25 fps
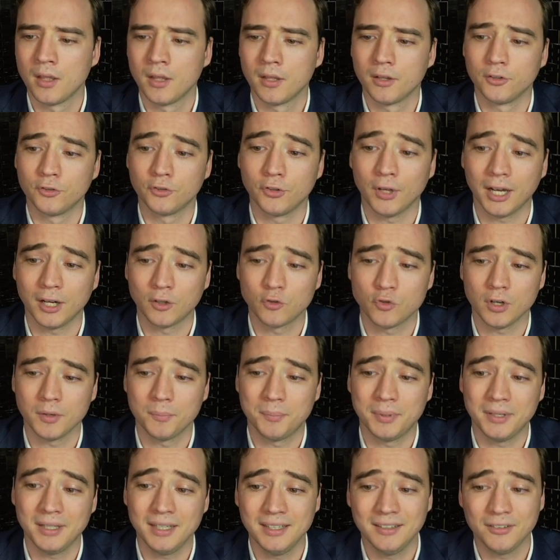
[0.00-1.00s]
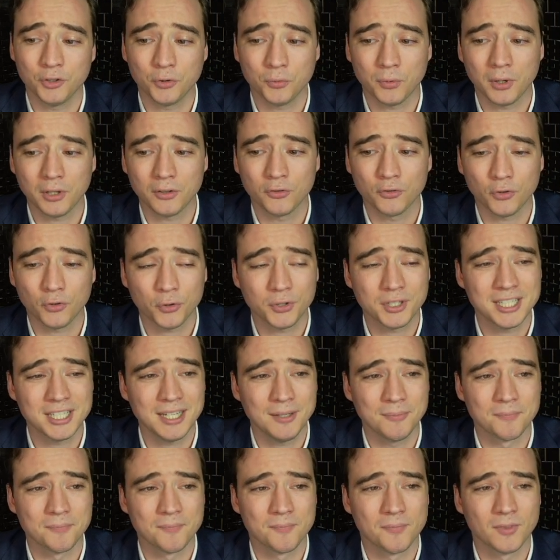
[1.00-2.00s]
actual PE is around 30.
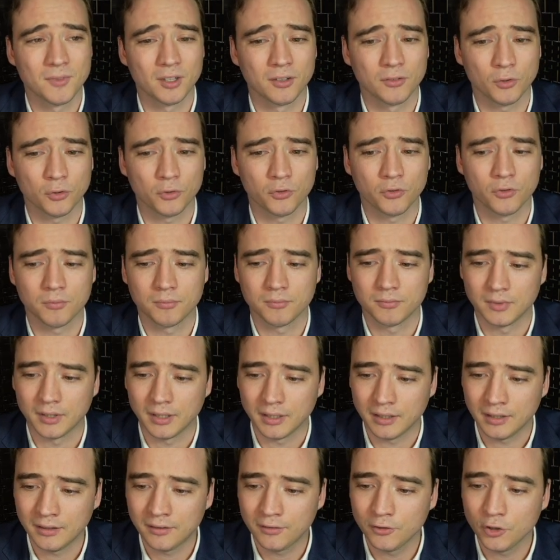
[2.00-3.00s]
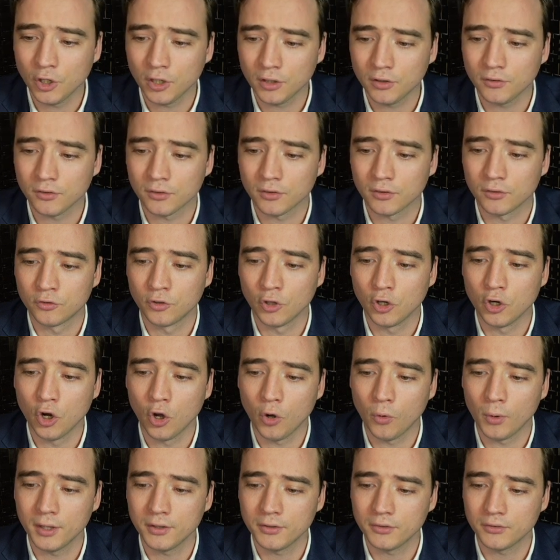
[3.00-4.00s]
So it's not the
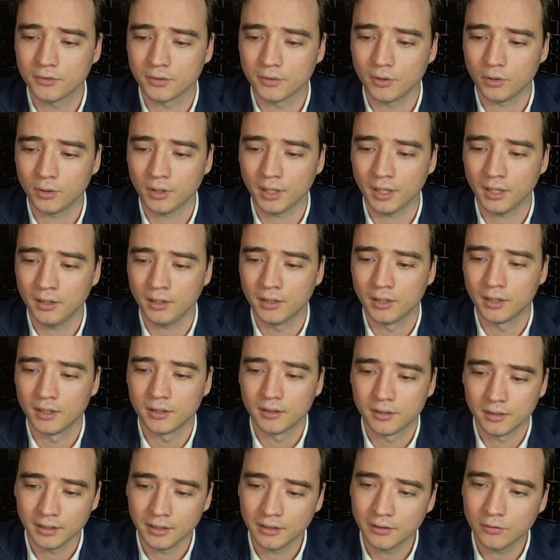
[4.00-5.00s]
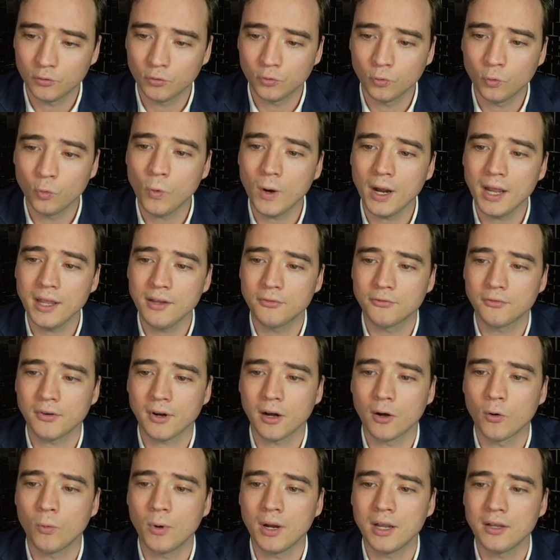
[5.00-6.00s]
lowest, okay? It's way far
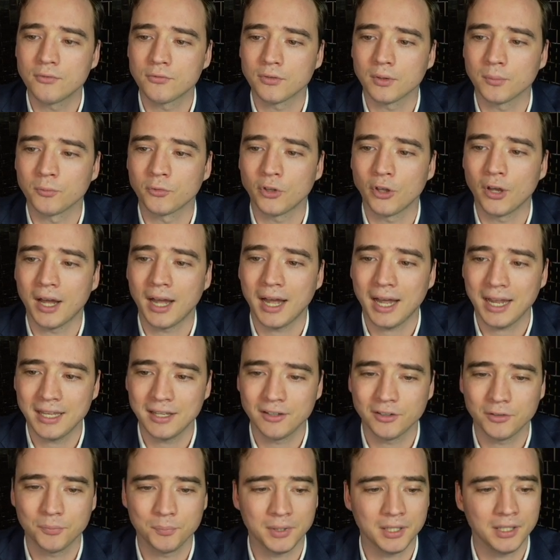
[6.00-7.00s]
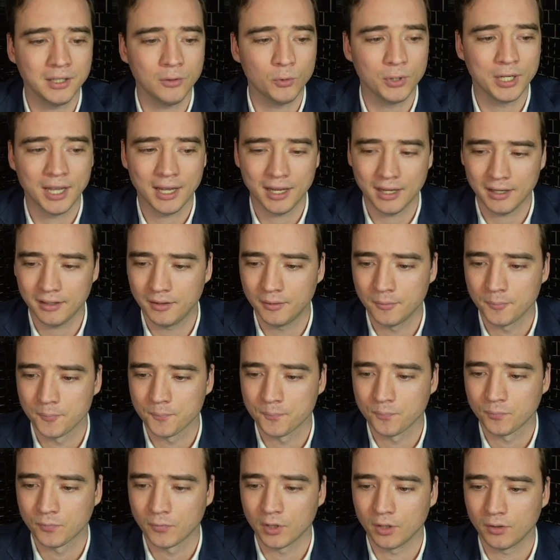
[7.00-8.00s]
away from the highest PE we had.
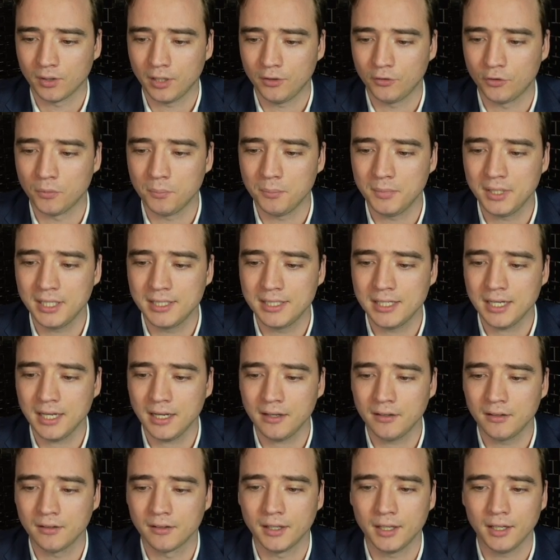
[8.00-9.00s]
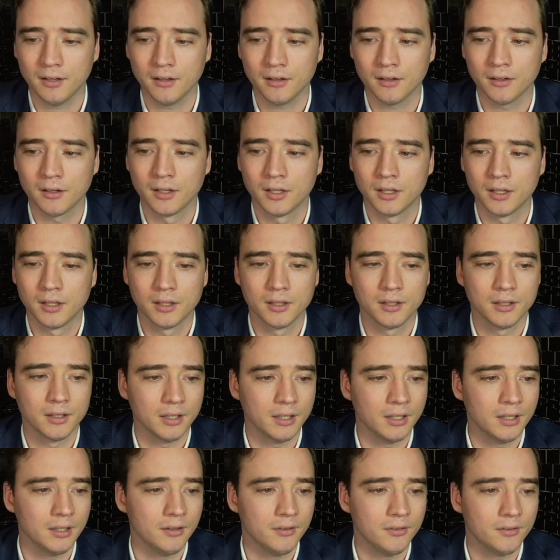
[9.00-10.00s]
Okay, the median here
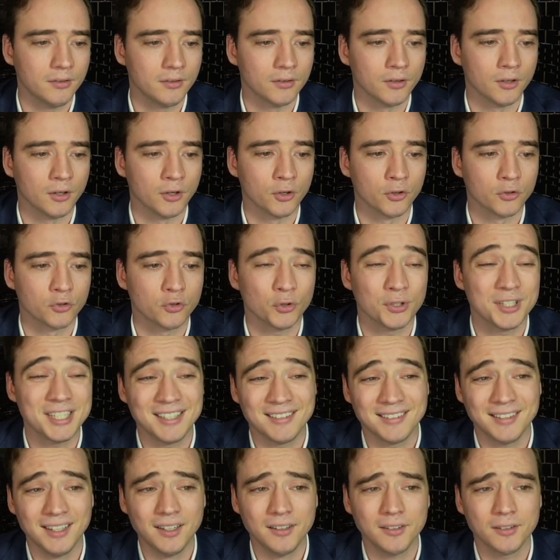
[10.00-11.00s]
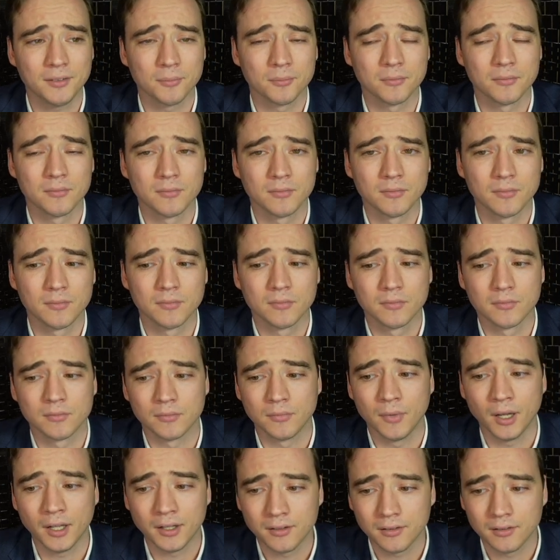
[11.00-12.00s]
is 36,
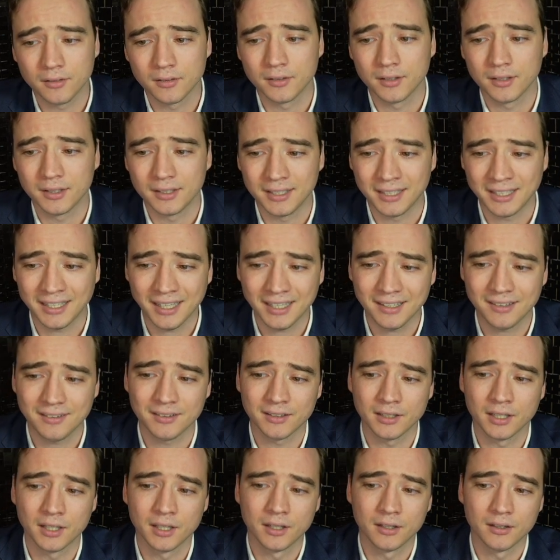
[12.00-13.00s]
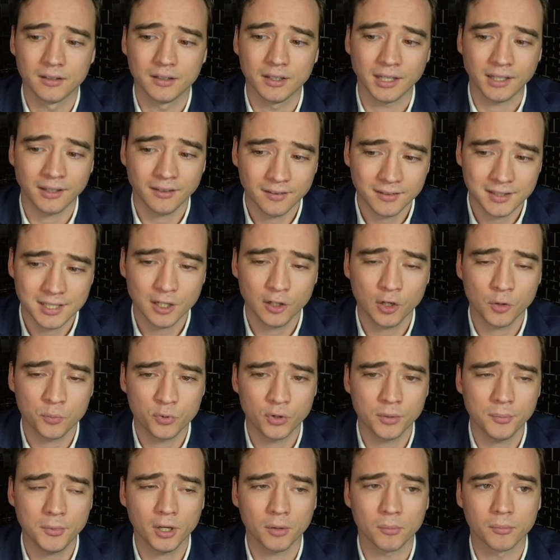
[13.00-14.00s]
but yet it's still a
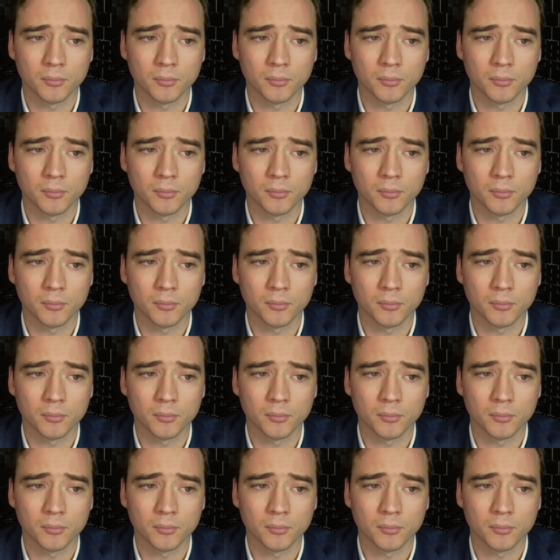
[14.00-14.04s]
premium.